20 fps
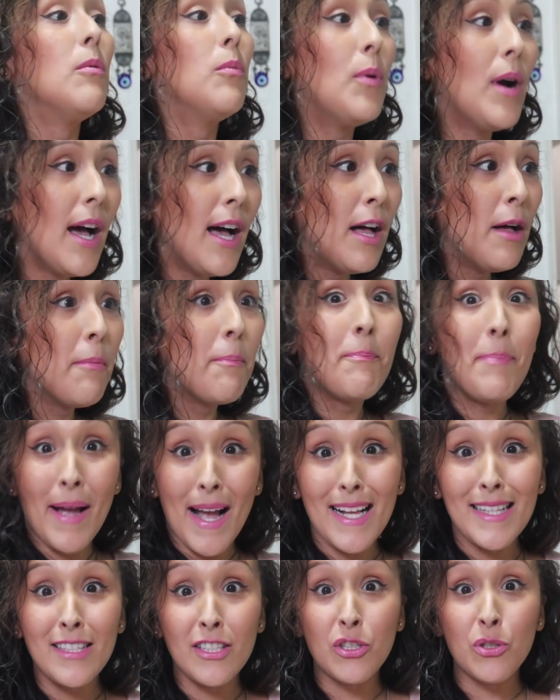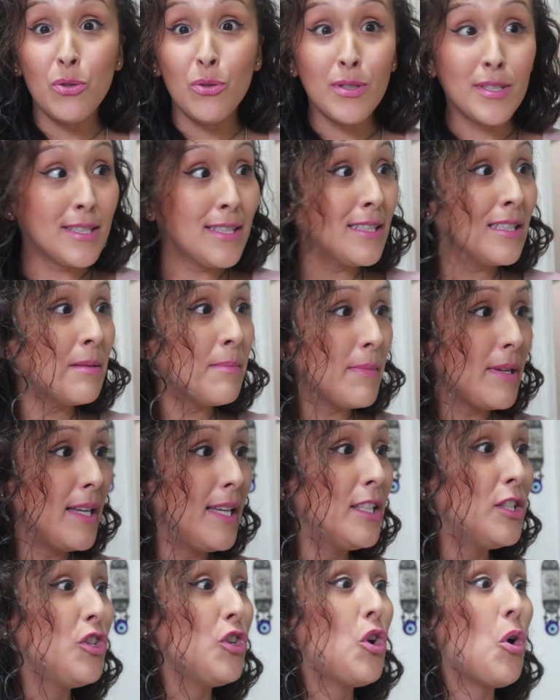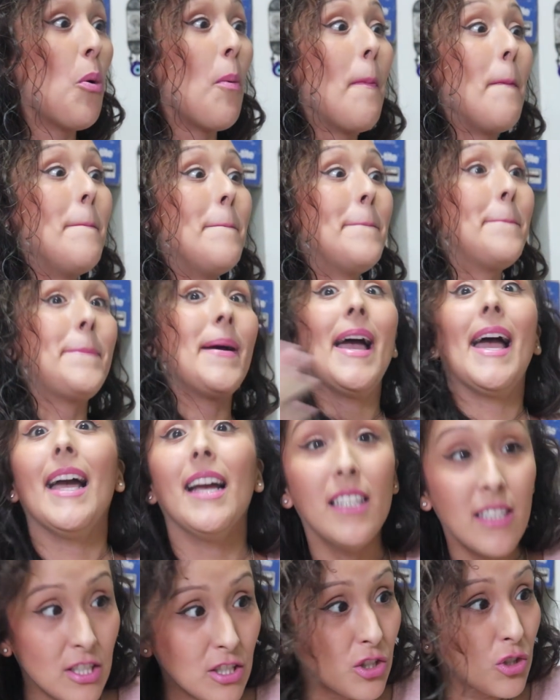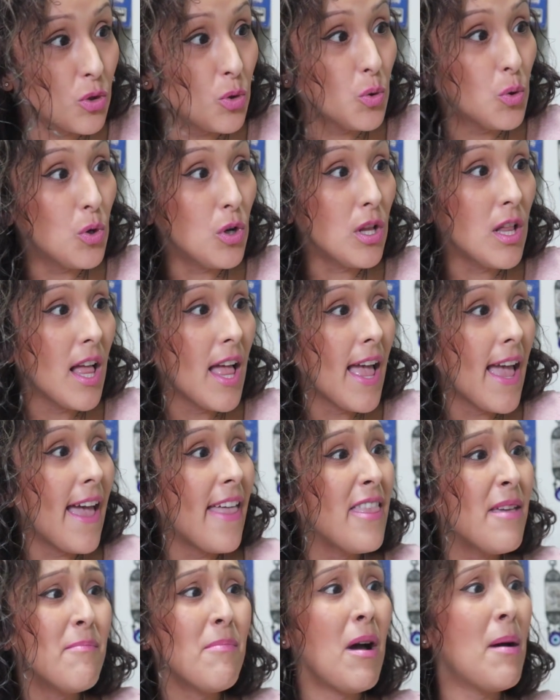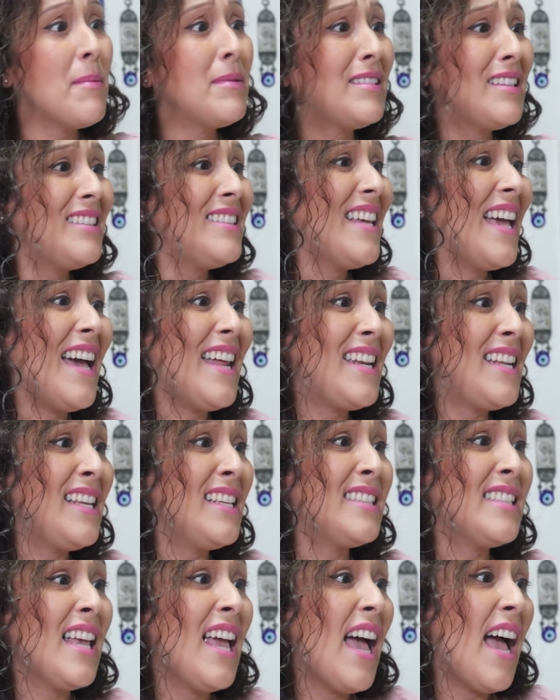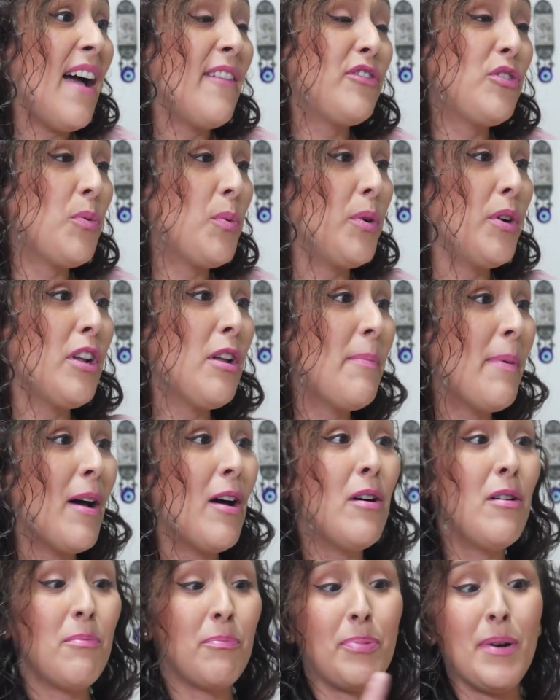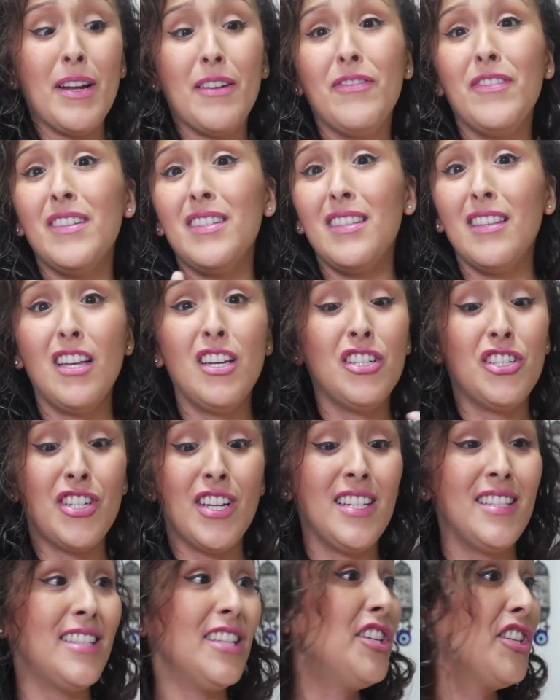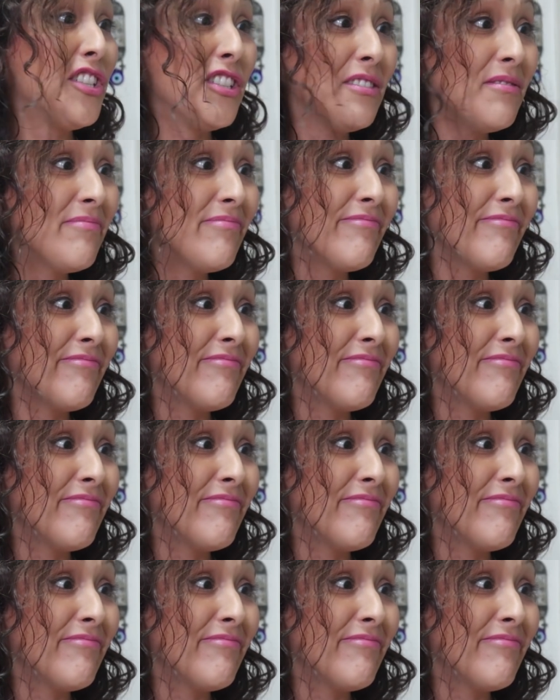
Well, back to school season means you go back to school and then mamas and daddies have to worry about breakfast, lunch, and dinner.